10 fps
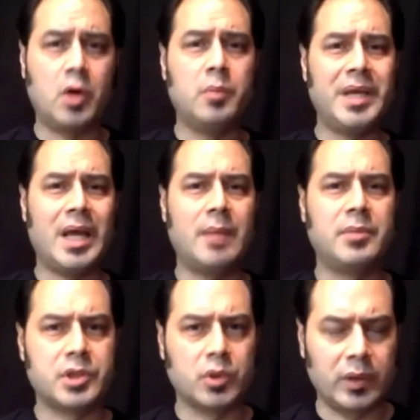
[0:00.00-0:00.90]
being
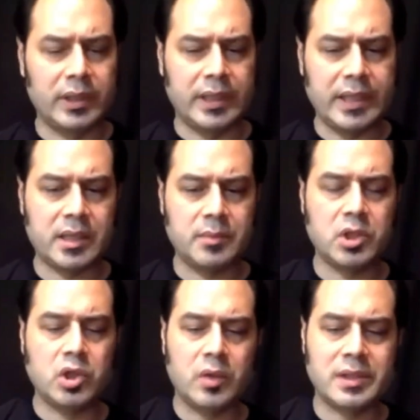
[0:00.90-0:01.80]
able to really get them to
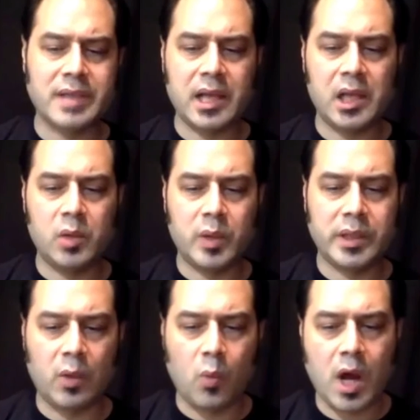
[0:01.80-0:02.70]
do exactly what
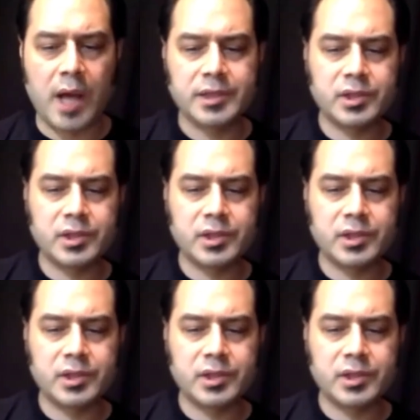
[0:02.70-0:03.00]
they want.